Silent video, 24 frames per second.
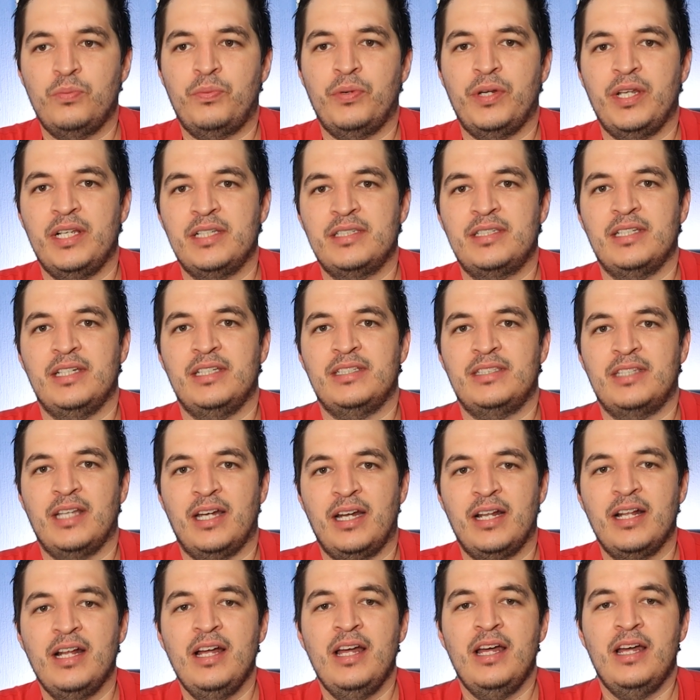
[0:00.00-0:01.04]
You can be
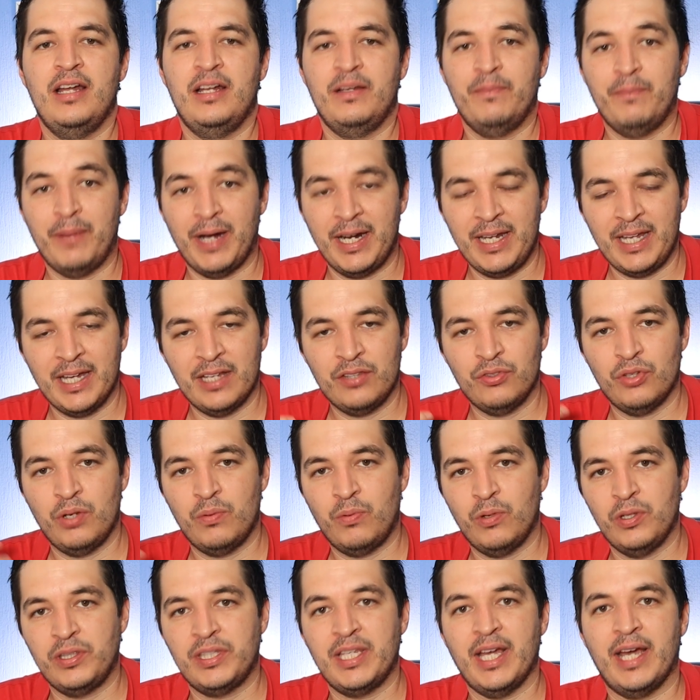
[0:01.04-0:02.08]
varying the voltage,
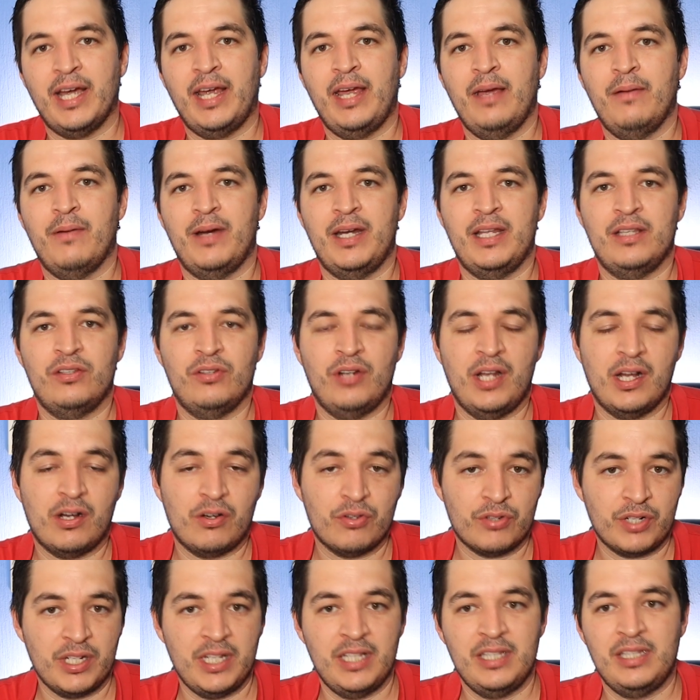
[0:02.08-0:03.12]
varying the
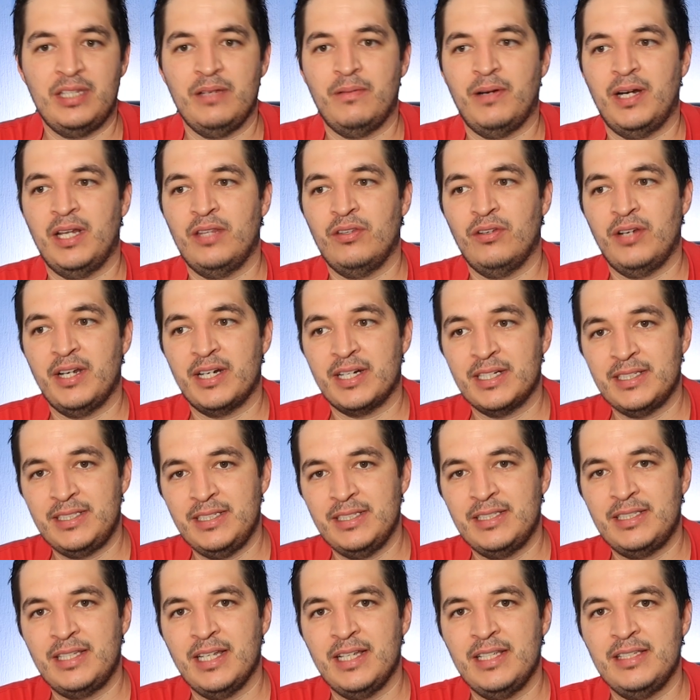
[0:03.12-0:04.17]
current, and varying the
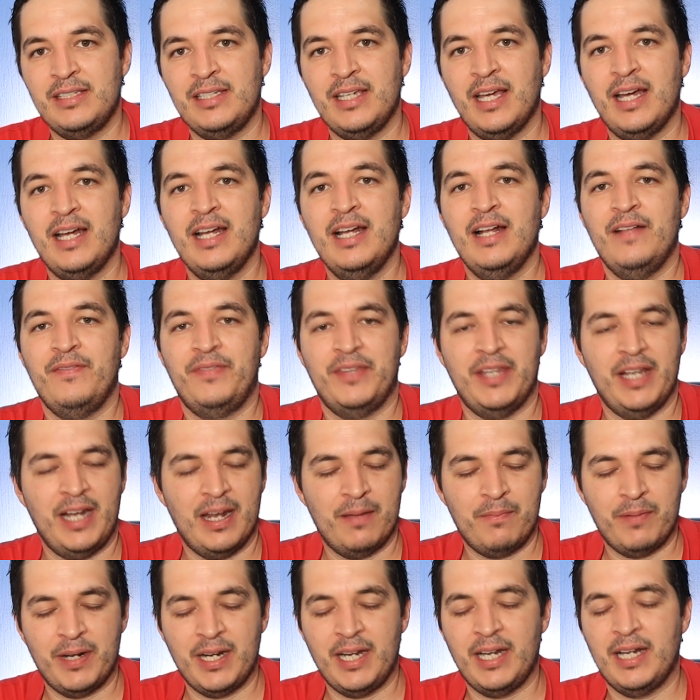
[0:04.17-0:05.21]
resistance in
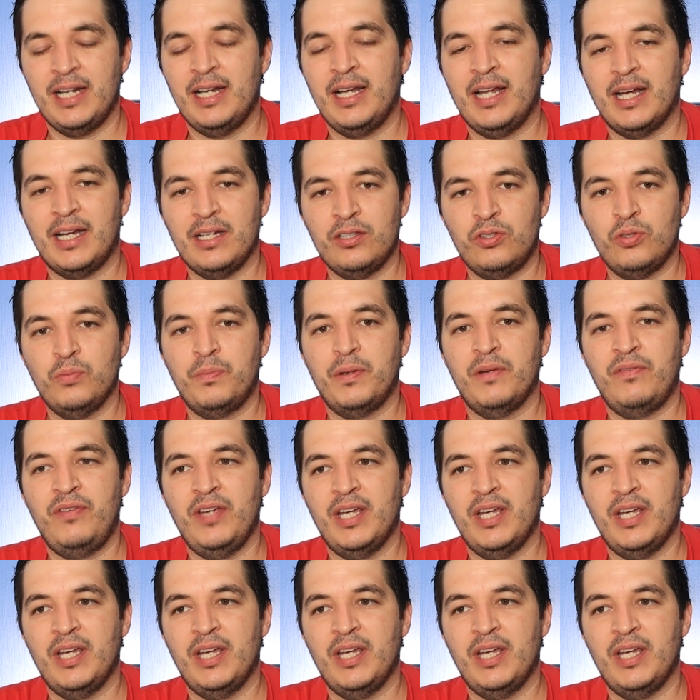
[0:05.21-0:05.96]
whatever way you prefer.